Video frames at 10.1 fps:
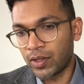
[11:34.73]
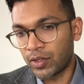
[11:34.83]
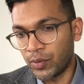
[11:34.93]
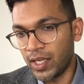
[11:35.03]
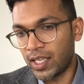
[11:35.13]

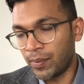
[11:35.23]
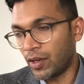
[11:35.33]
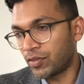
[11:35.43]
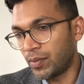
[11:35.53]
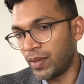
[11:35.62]
Three can
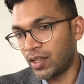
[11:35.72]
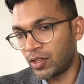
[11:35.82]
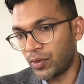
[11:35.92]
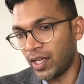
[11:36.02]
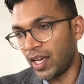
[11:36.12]
often be
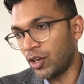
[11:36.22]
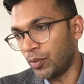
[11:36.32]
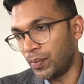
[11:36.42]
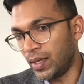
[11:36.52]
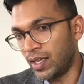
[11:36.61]
three A
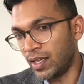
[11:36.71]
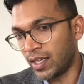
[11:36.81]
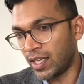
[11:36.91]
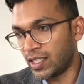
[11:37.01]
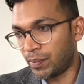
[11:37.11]
or B,
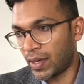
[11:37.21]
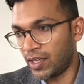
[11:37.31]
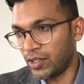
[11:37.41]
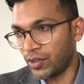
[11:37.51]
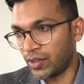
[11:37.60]
again,
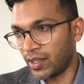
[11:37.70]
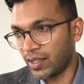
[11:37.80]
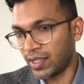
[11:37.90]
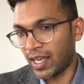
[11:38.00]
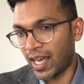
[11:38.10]
depending on
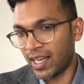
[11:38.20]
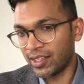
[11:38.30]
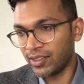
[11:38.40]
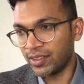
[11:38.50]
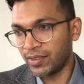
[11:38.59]
the
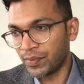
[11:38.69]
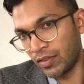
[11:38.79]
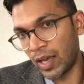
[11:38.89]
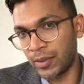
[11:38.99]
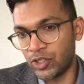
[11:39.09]
angle
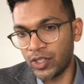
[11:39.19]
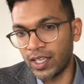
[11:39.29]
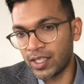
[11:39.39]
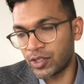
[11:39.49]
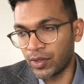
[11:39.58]
of how much you
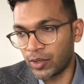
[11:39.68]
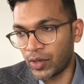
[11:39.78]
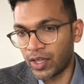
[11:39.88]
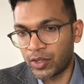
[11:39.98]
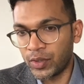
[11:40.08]
can get. So a
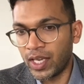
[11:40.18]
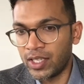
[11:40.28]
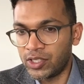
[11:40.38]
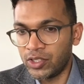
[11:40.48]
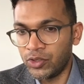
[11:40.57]
grade three A
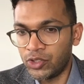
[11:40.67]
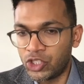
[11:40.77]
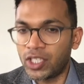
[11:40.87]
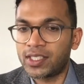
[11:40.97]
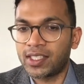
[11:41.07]
is you
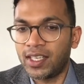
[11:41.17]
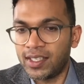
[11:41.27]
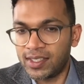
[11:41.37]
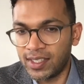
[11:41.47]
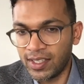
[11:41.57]
just
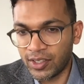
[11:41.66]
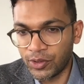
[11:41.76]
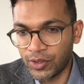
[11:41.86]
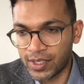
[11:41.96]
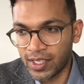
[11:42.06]
can't see the
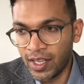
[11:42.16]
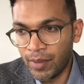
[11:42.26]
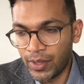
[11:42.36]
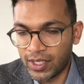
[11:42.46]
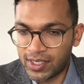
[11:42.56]
cords,
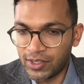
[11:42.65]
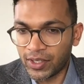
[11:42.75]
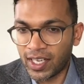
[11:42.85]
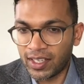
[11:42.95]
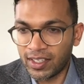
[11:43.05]
but you can still
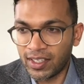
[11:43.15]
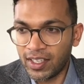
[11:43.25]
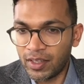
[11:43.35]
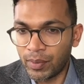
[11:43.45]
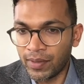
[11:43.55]
get
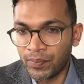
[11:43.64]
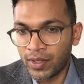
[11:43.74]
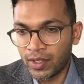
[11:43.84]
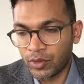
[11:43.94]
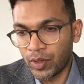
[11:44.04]
underneath. But
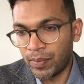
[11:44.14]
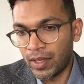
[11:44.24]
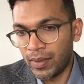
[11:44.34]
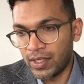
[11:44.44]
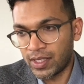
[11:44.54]
three
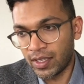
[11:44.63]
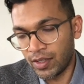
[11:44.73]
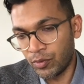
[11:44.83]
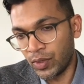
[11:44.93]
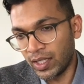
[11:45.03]
B means that
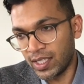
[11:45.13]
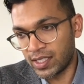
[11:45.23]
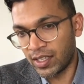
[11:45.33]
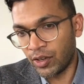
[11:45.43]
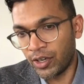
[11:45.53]
it really
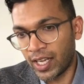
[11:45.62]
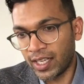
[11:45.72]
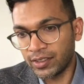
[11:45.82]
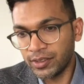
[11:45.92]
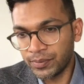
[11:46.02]
is at an odd
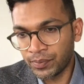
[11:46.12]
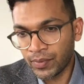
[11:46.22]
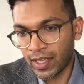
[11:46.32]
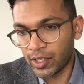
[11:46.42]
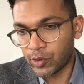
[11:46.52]
angle.
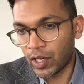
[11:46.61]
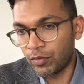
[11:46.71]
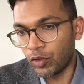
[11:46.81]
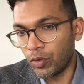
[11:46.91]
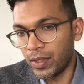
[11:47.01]
And then grade
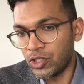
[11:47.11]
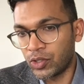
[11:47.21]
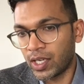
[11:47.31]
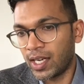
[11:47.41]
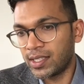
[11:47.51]
four means you
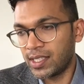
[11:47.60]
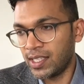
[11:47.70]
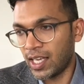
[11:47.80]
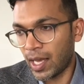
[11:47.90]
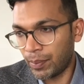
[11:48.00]
can't see
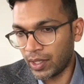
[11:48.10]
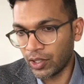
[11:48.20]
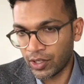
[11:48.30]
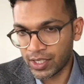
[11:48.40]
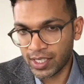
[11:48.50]
the
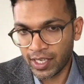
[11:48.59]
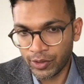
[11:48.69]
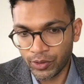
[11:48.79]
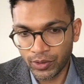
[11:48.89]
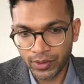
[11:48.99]
epiglottis at
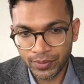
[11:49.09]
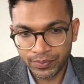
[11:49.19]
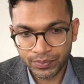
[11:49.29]
all.